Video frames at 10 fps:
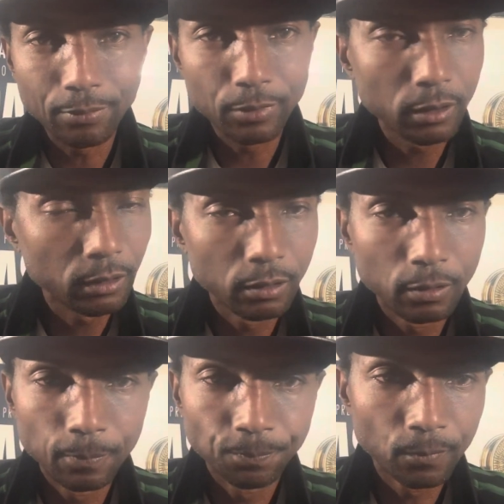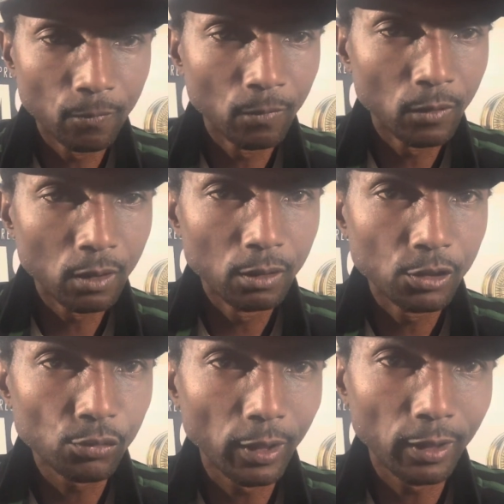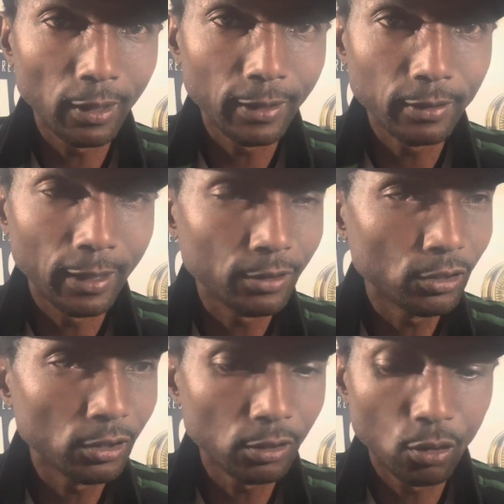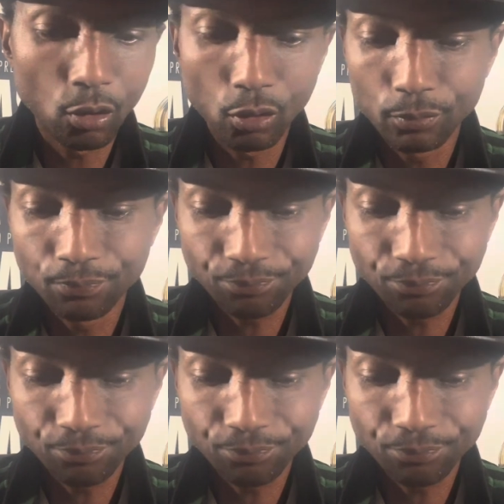man. Straight like that. It's just called